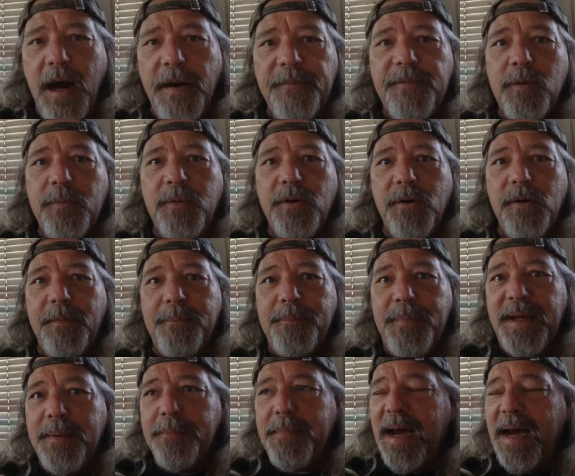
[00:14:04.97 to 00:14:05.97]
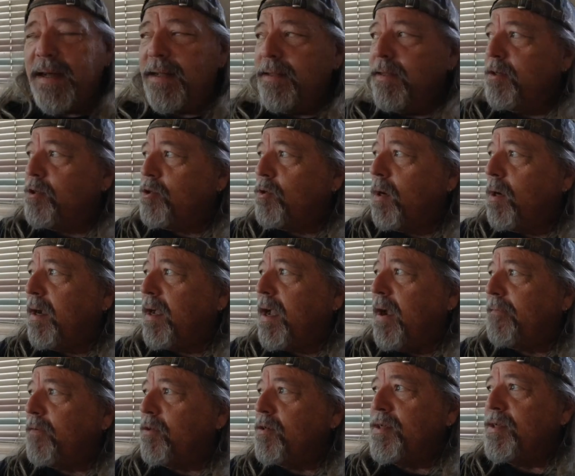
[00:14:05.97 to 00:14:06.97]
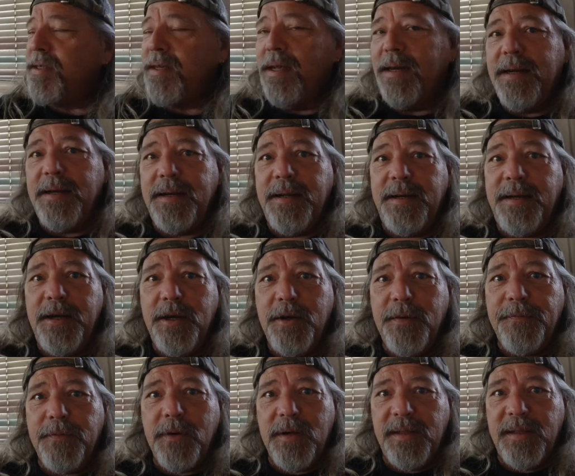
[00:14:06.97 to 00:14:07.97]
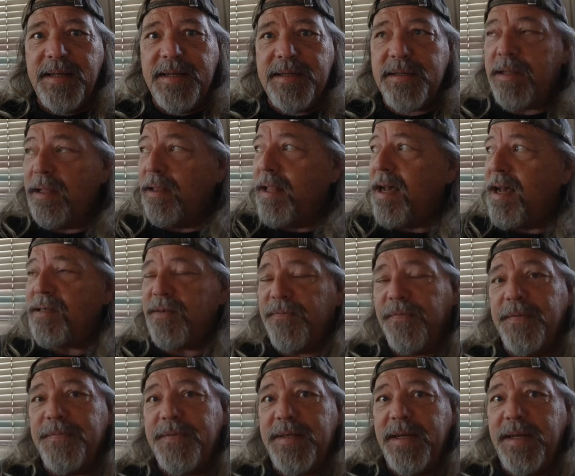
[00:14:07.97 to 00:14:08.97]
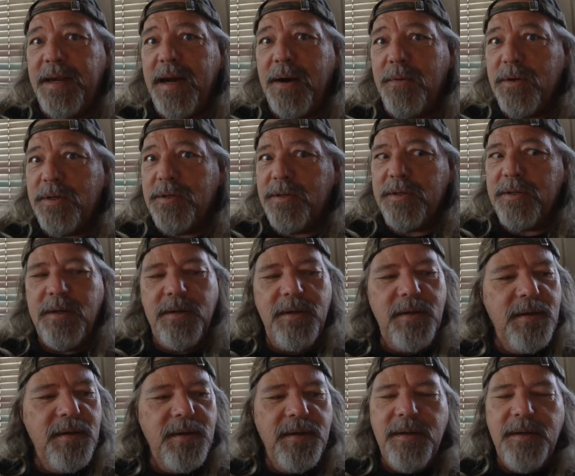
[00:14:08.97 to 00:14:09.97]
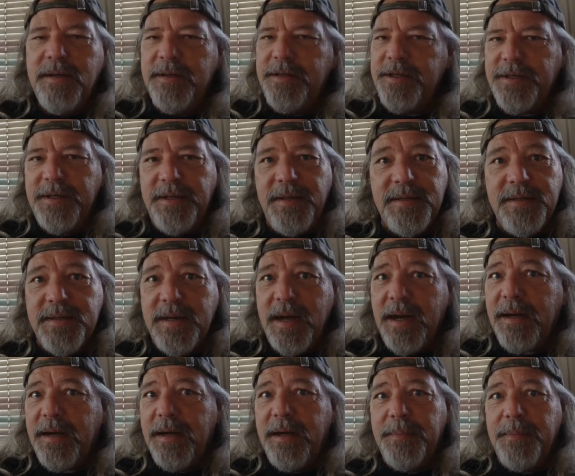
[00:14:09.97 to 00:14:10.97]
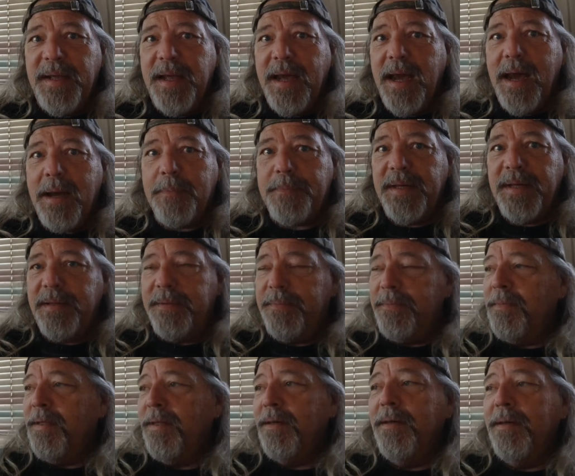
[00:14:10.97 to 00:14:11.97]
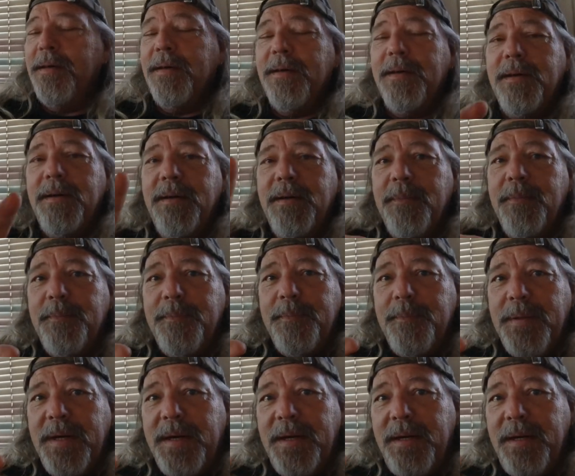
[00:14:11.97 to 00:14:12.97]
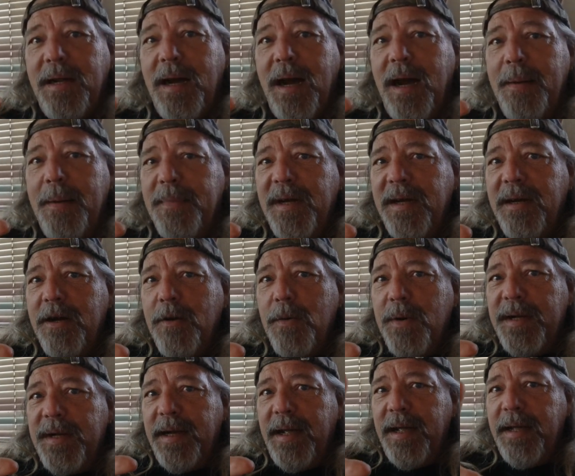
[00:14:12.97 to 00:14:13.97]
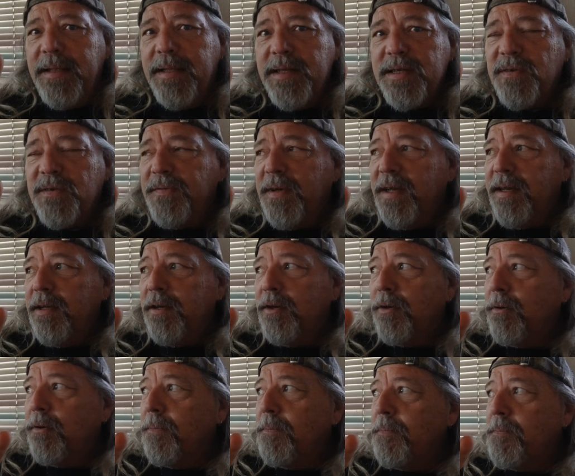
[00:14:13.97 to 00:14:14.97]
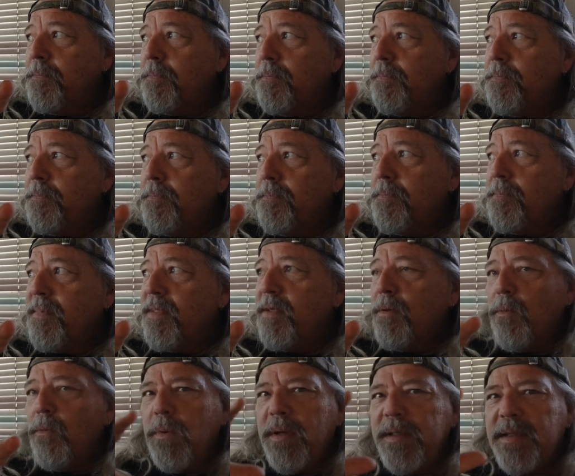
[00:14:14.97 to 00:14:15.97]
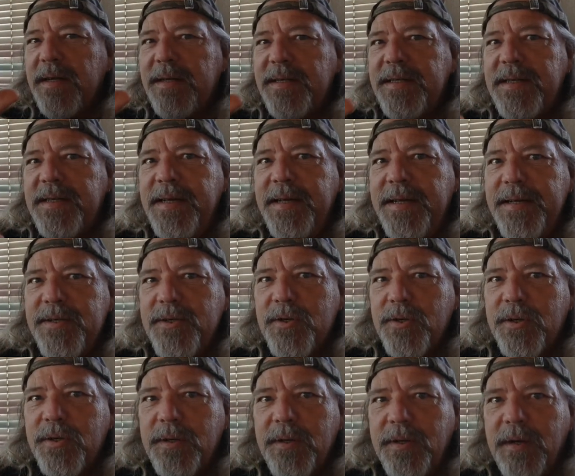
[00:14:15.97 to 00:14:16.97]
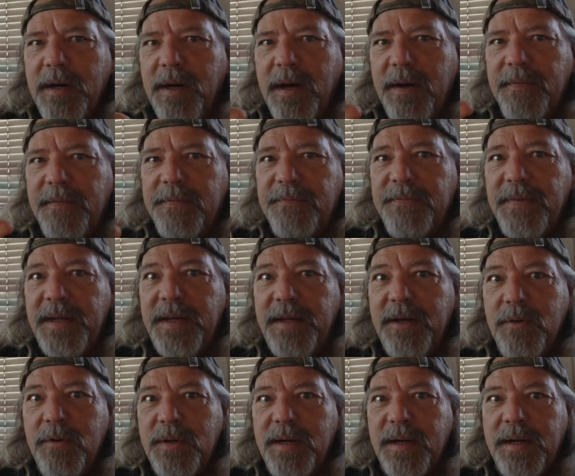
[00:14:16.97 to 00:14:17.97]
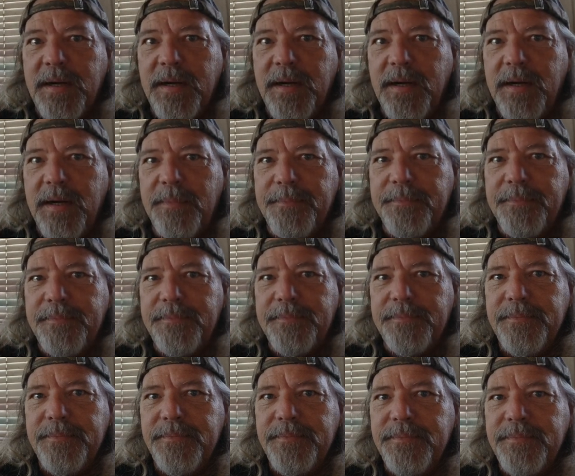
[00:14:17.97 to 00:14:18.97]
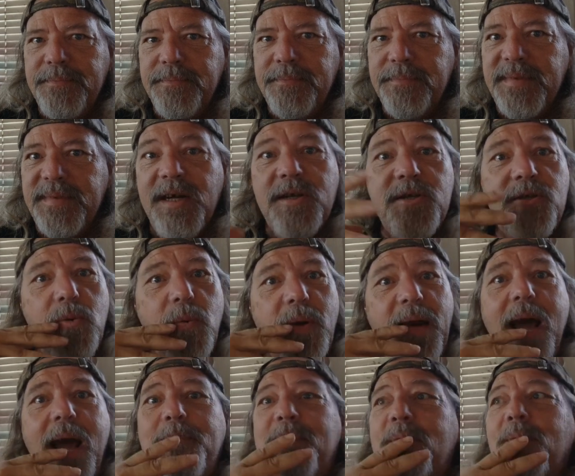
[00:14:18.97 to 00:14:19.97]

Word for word: comfortable of being back in the truck after sitting in here for at least the last 15 hours she is not going to be happy. But I'm going to go ahead and end this video with a teaser of a video to come. So what